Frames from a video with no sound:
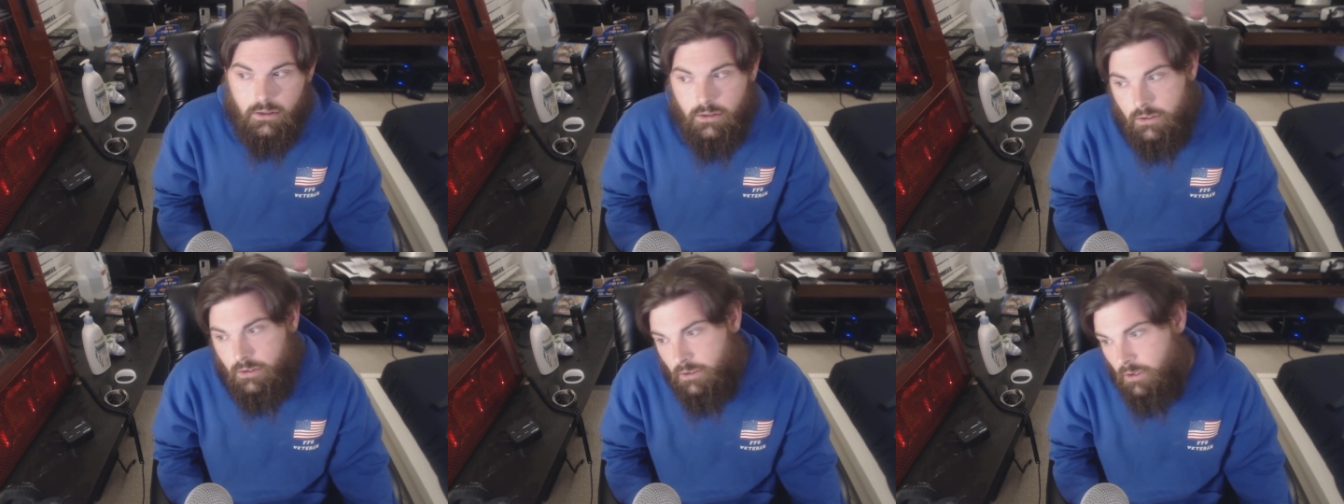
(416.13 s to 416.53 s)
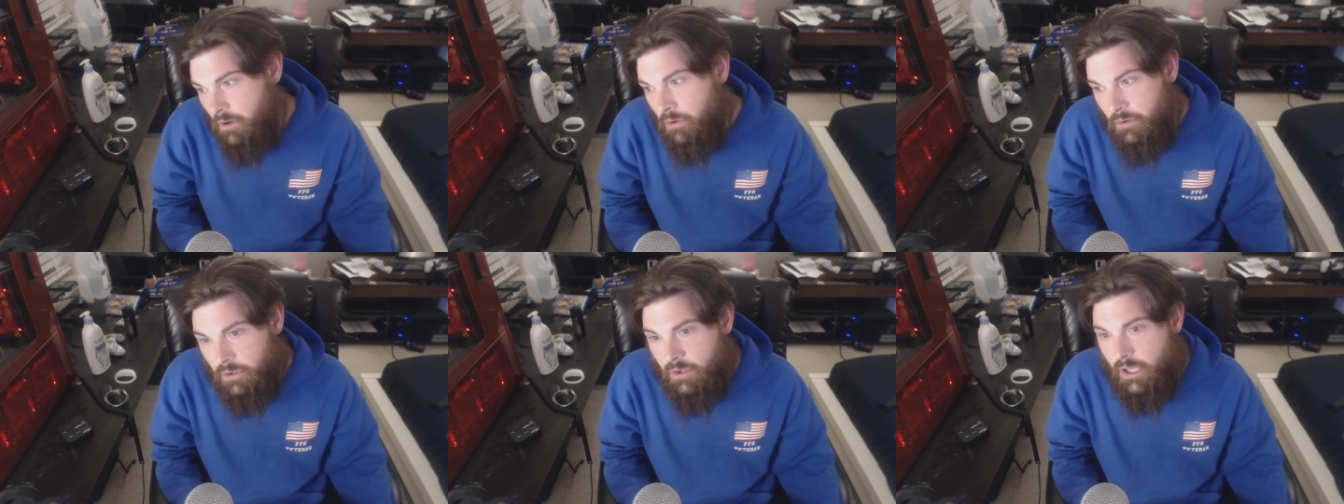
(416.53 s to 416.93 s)
you
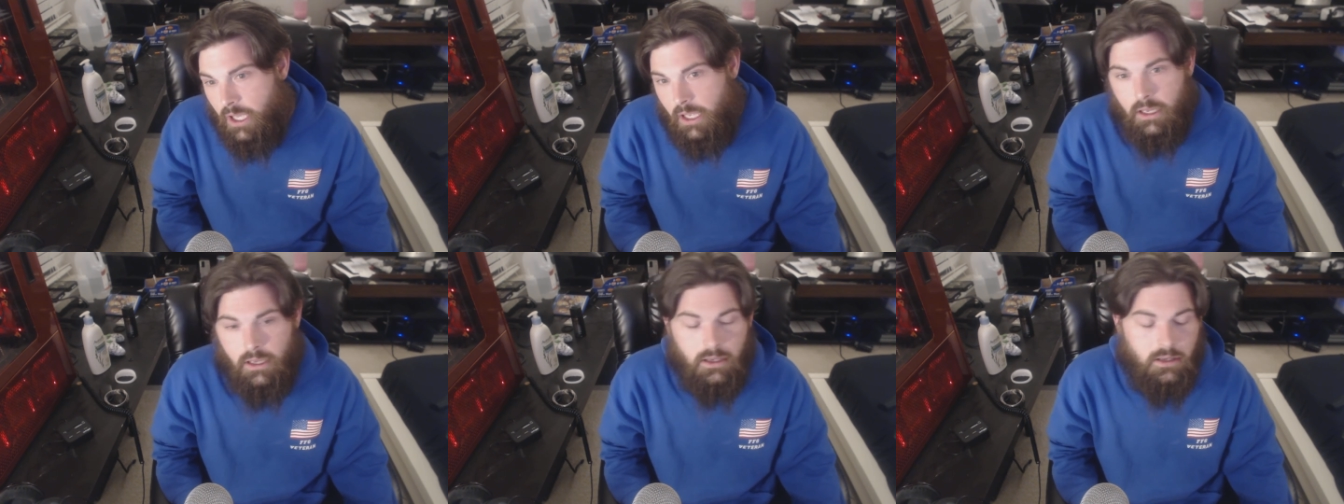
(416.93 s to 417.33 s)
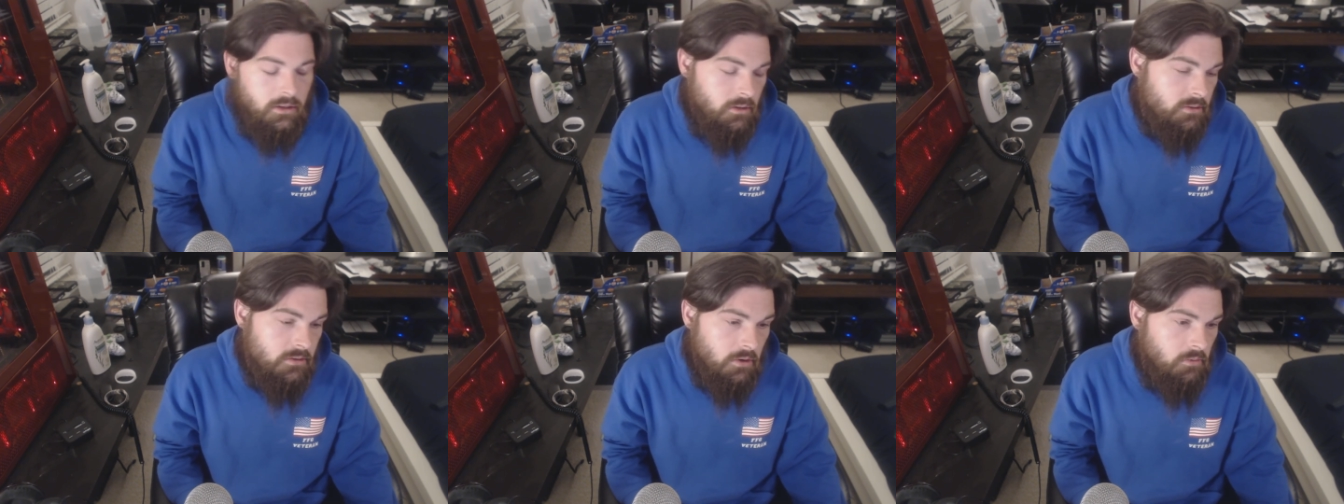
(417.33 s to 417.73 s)
know, you
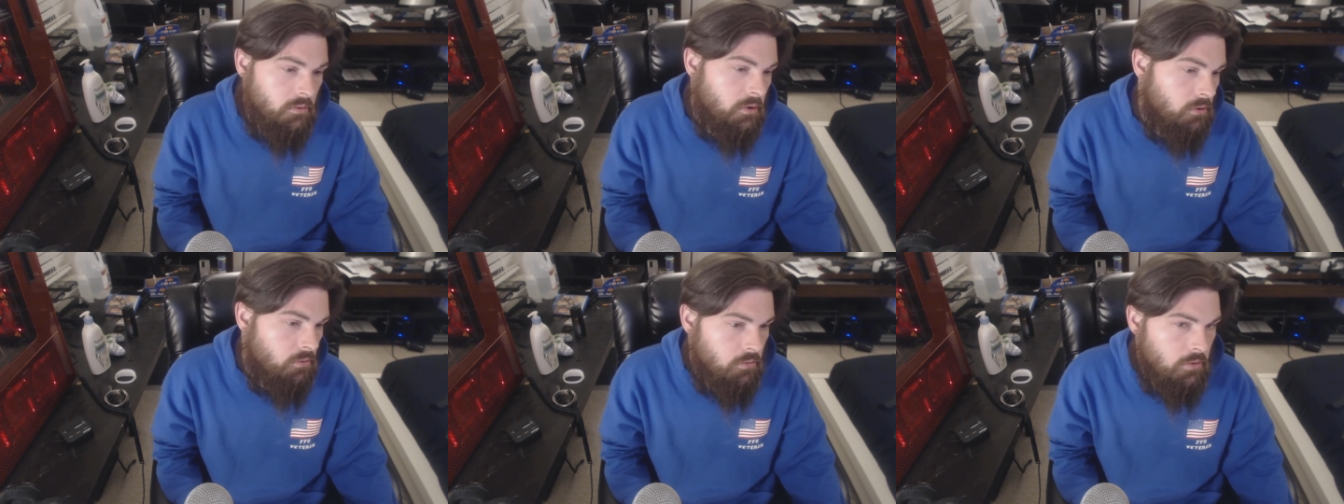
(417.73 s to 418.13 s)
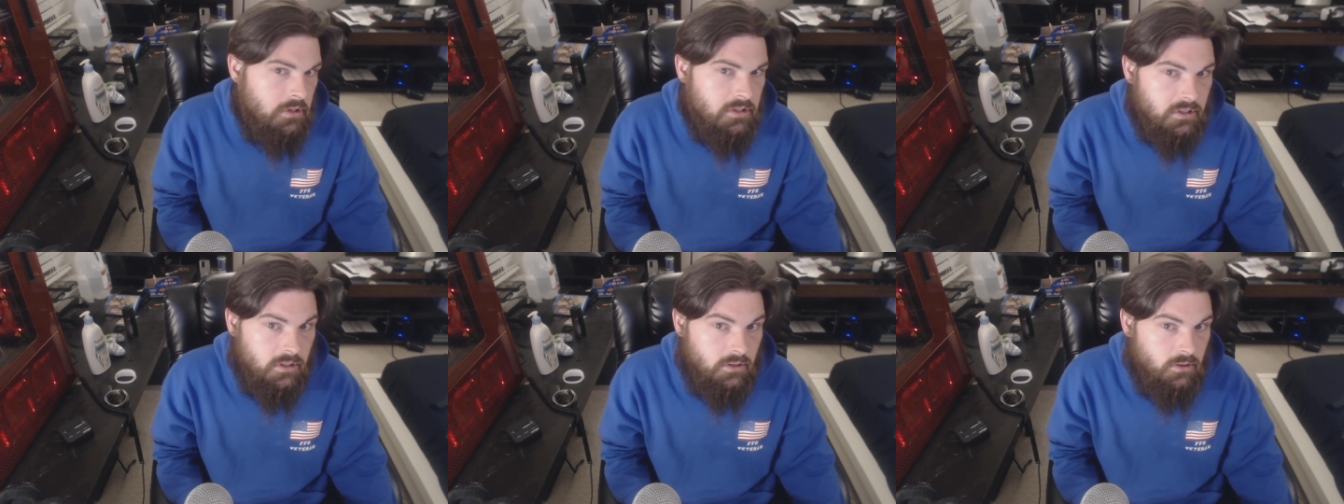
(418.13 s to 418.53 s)
can't, there's no real
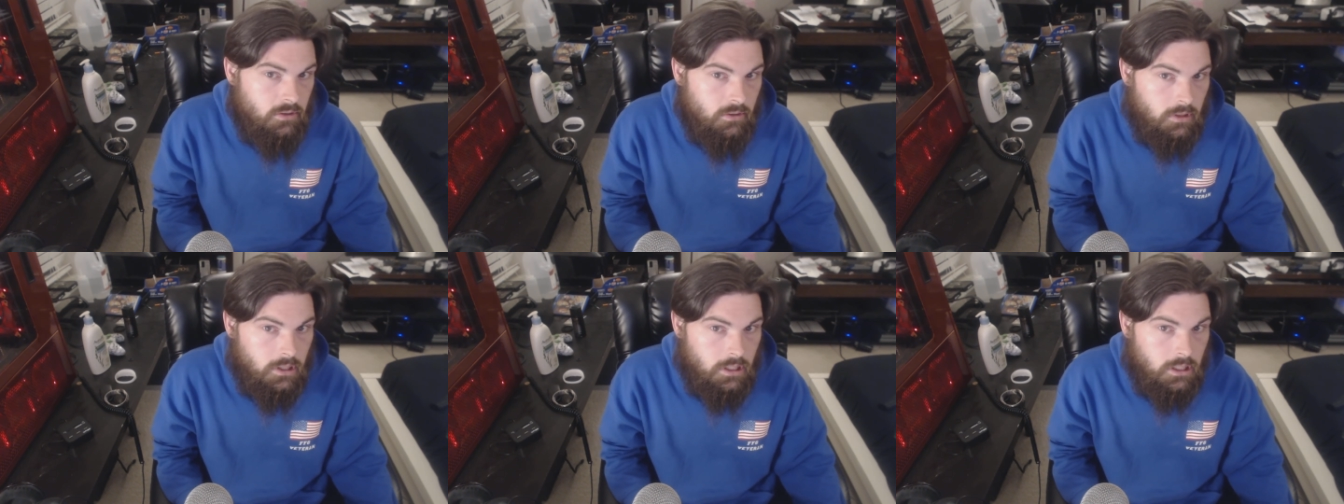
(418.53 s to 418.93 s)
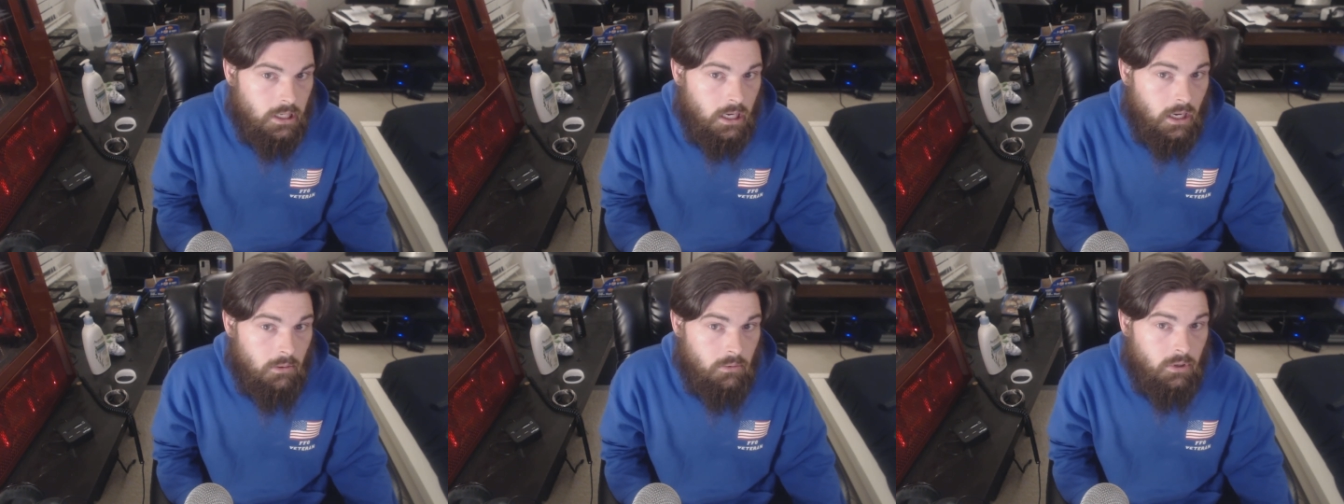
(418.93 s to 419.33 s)
reason to do it.
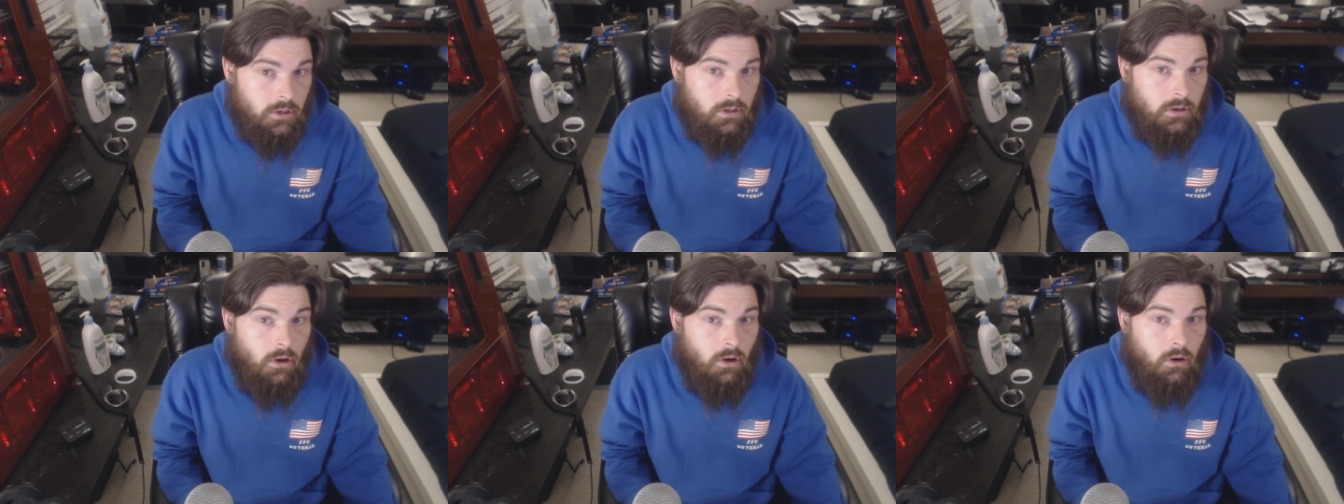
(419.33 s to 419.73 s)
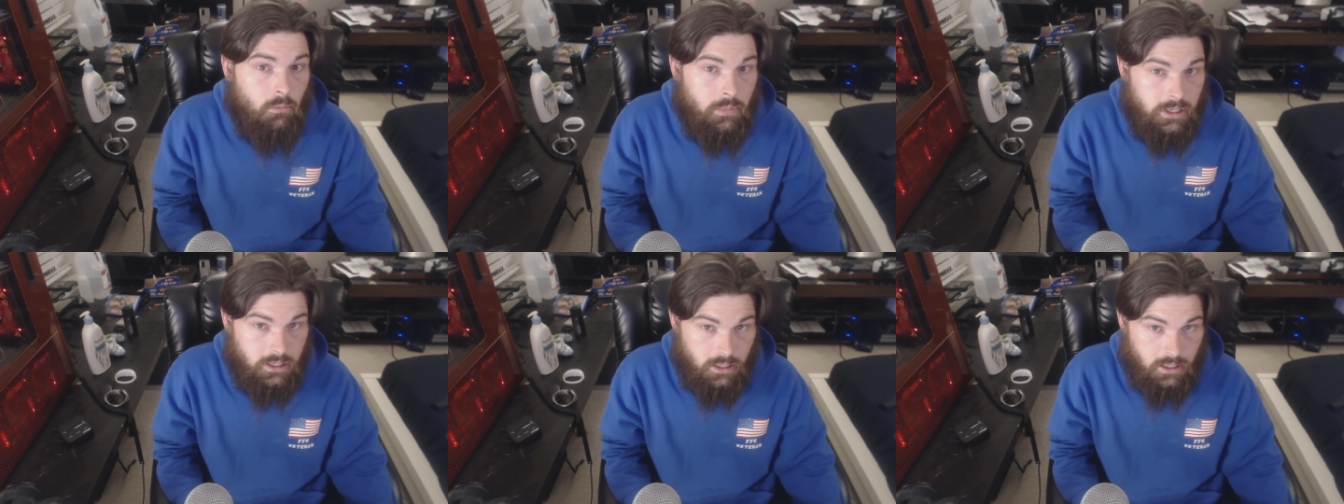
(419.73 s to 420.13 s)
I'm going to call